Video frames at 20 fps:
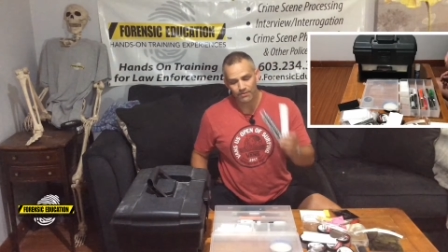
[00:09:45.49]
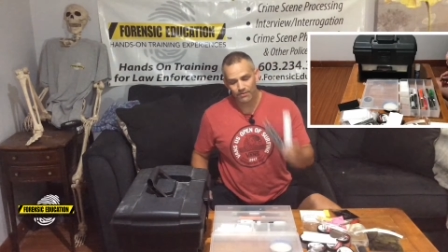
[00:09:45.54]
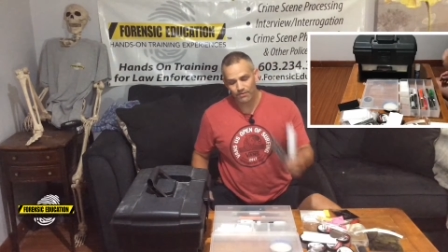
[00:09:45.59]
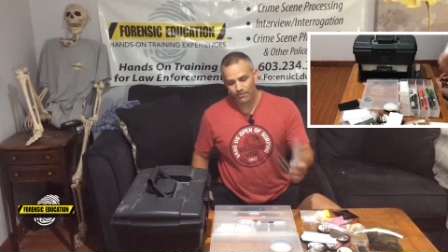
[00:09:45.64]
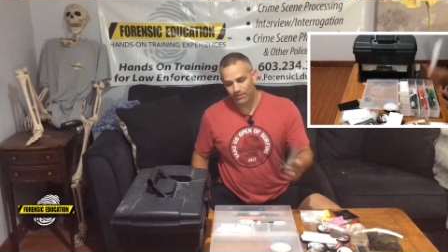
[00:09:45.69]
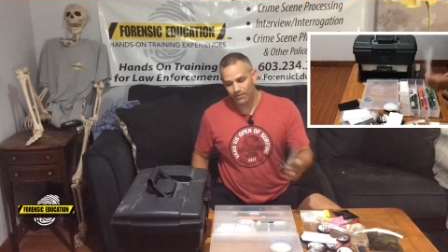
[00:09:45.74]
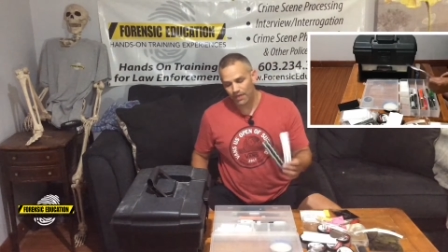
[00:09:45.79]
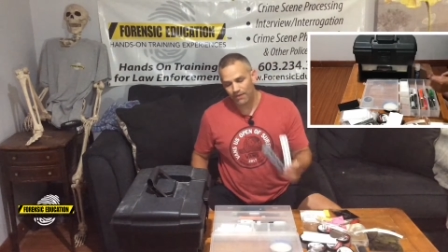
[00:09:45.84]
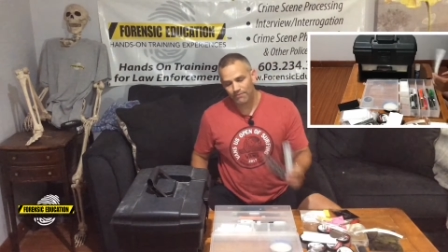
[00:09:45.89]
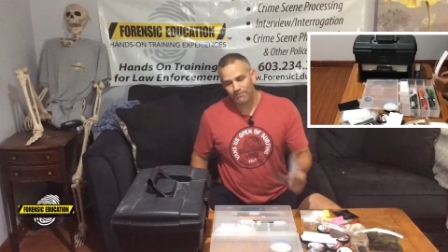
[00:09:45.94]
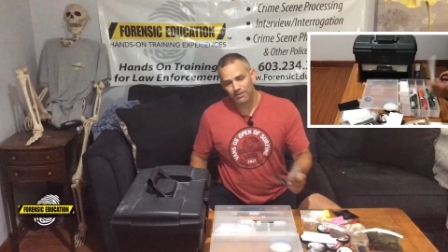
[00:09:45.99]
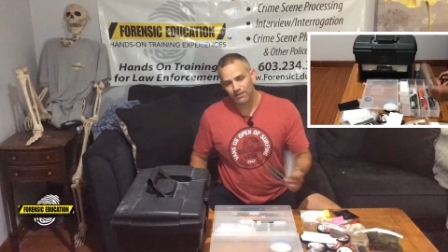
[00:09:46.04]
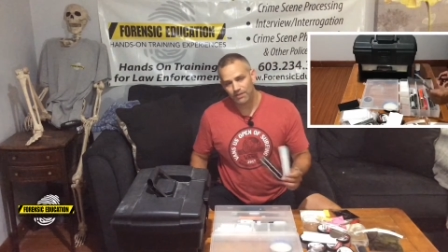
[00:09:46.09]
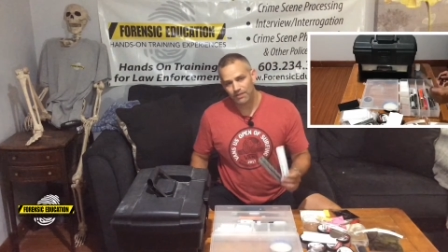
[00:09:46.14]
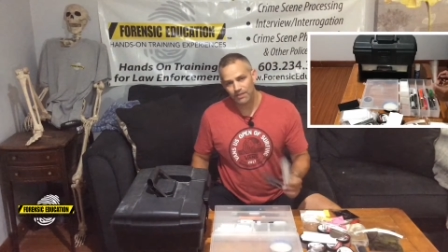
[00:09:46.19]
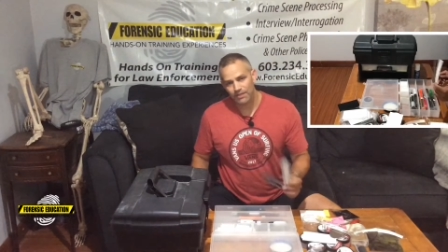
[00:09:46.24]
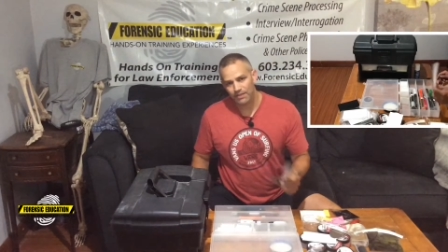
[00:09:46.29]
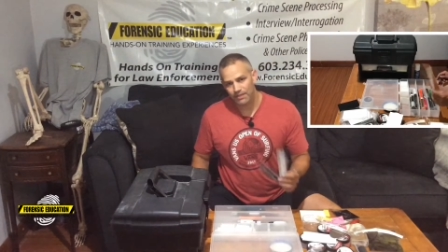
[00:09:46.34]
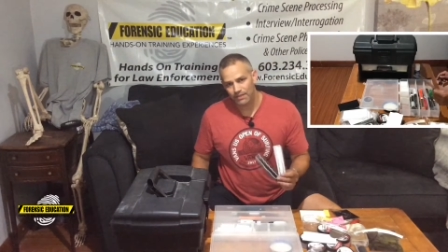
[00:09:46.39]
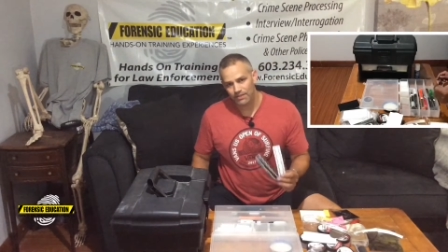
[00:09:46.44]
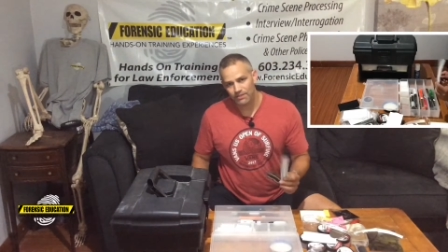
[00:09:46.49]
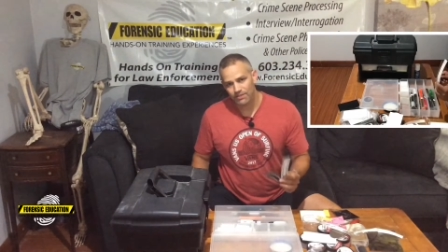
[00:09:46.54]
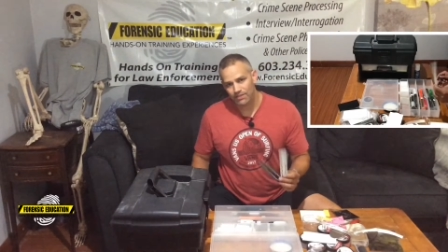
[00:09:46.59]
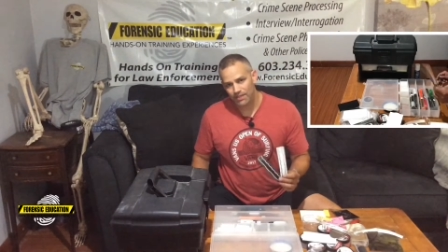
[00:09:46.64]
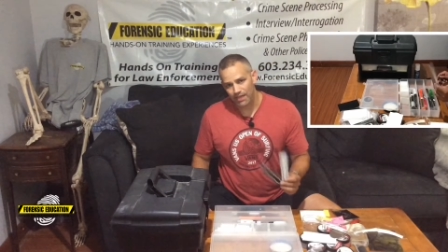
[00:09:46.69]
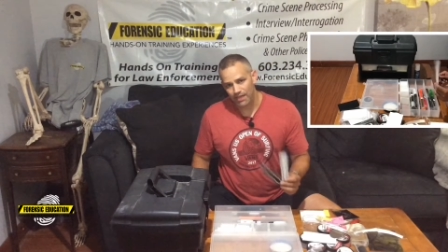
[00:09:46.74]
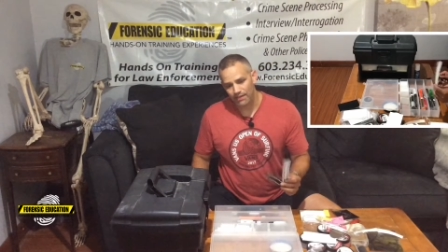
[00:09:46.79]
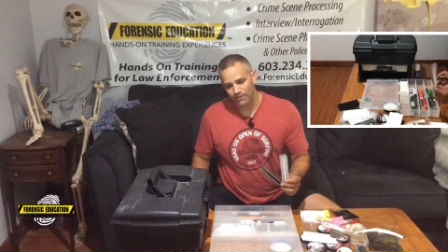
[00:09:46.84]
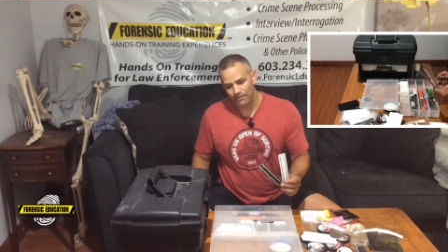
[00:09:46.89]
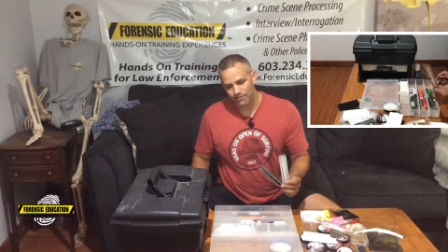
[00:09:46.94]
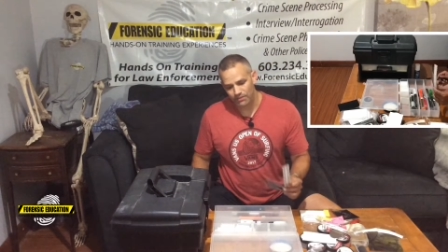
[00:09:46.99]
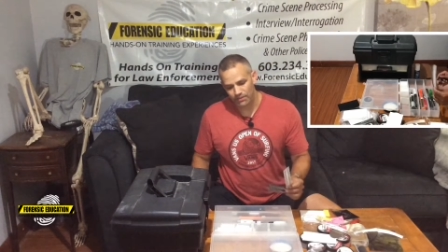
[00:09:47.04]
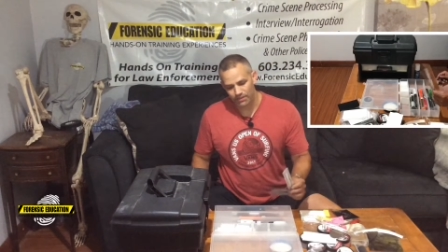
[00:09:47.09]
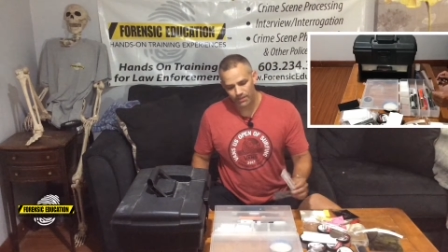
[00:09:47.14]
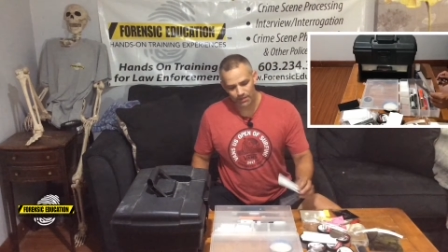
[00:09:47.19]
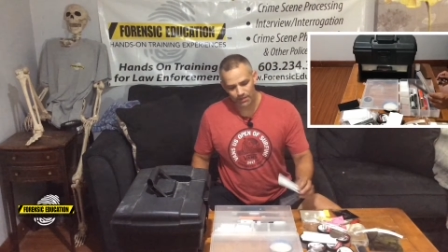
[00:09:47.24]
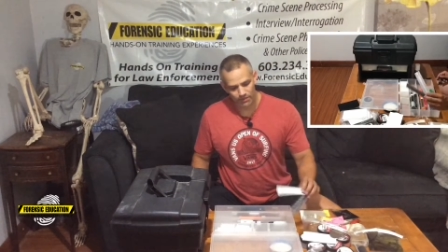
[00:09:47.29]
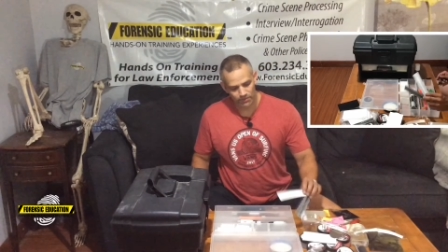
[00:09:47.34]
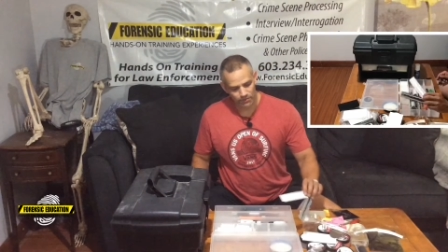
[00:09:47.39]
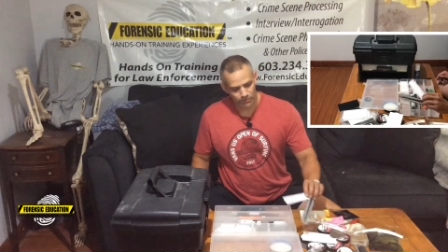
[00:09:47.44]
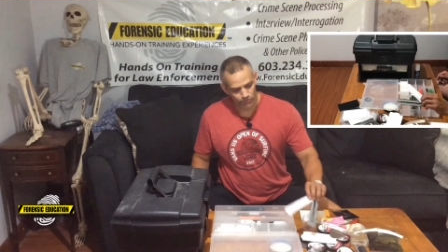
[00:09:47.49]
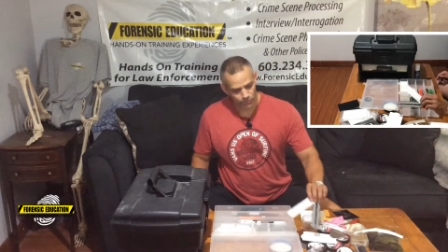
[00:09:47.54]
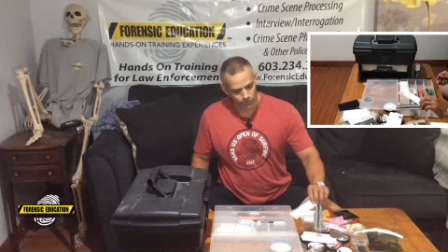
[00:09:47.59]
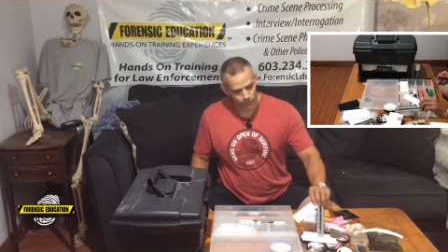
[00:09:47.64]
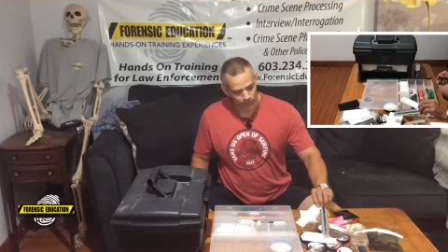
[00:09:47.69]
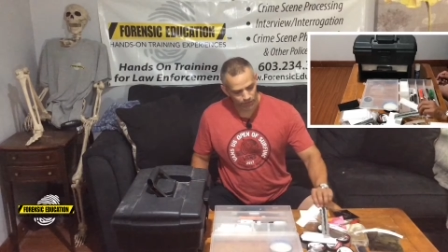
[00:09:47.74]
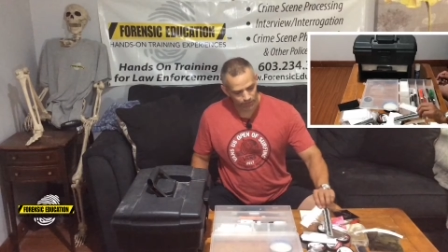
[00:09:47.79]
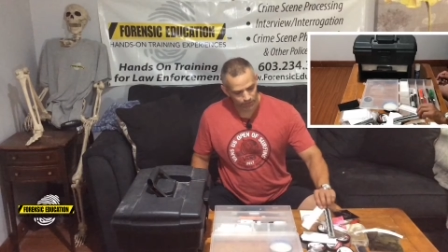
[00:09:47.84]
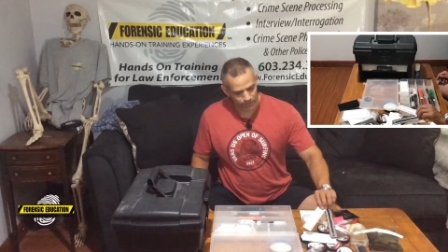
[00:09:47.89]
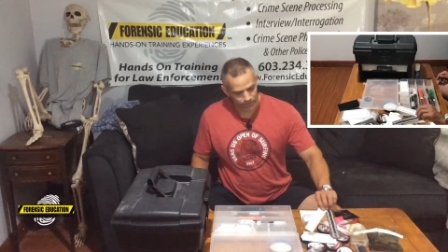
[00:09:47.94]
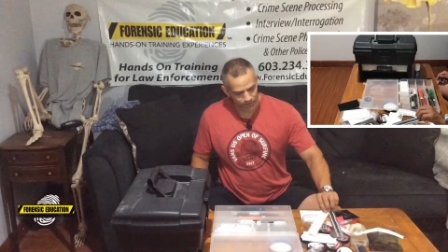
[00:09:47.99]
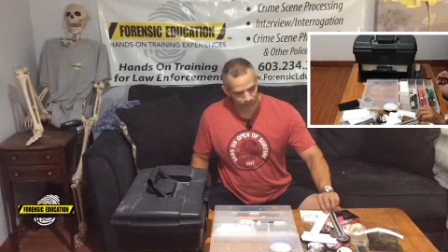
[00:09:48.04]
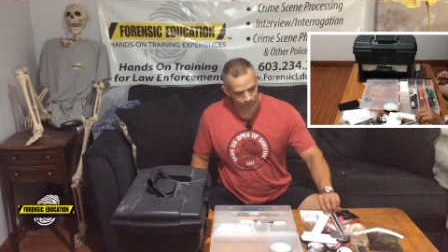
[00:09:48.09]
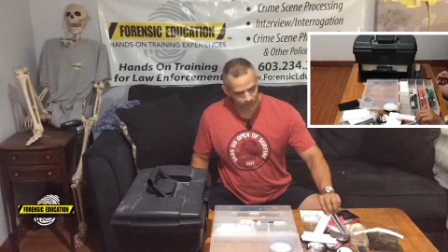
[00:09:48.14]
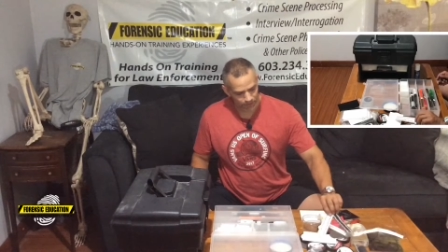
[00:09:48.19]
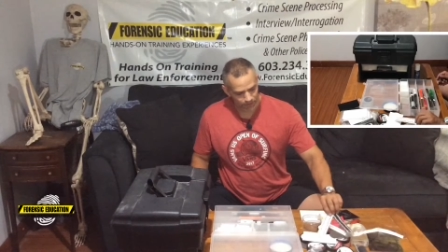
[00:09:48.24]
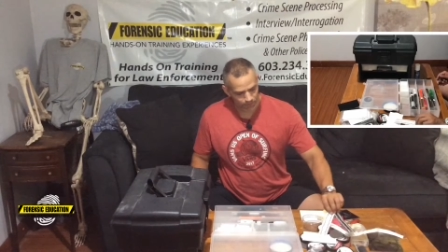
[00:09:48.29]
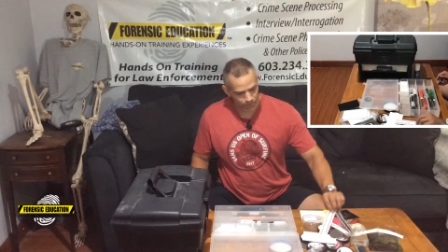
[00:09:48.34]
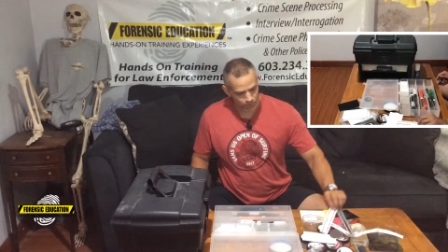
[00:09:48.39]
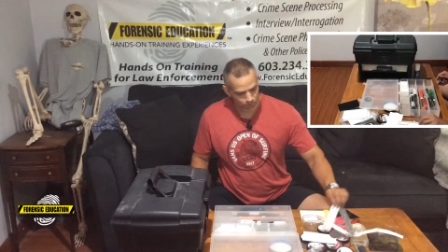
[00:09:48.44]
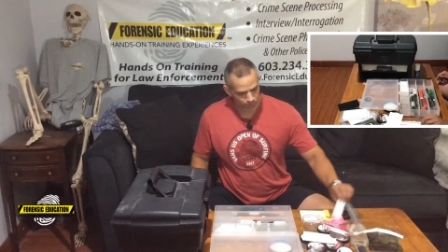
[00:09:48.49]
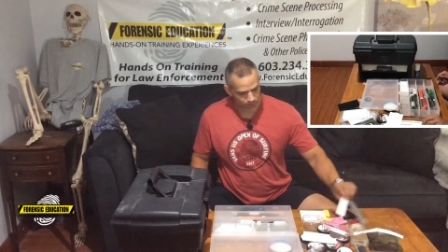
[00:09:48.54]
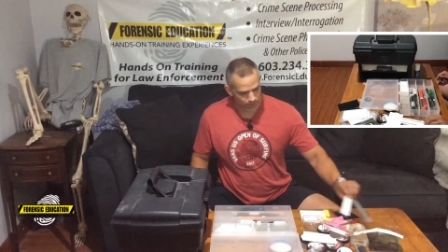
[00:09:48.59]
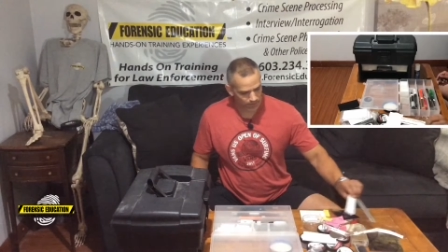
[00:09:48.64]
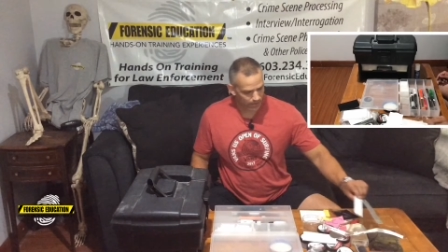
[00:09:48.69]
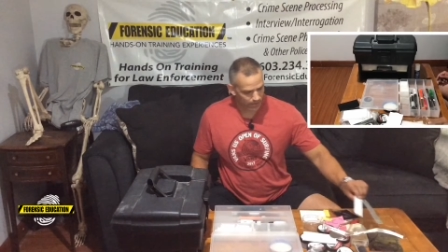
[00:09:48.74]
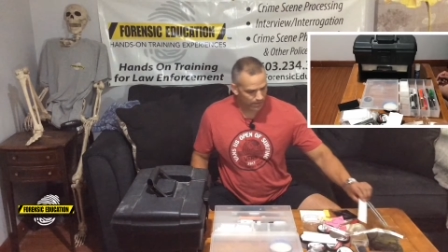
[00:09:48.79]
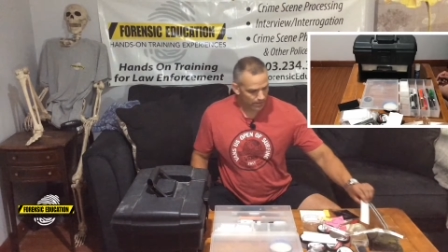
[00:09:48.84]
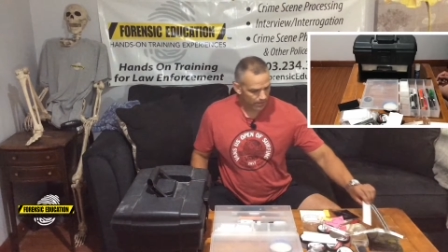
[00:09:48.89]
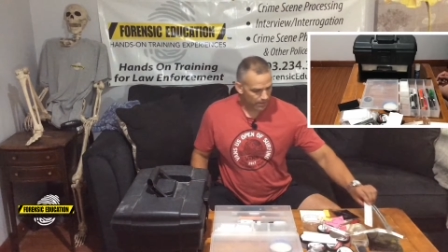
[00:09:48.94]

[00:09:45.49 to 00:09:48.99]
you definitely need scales in there. It's really, really important.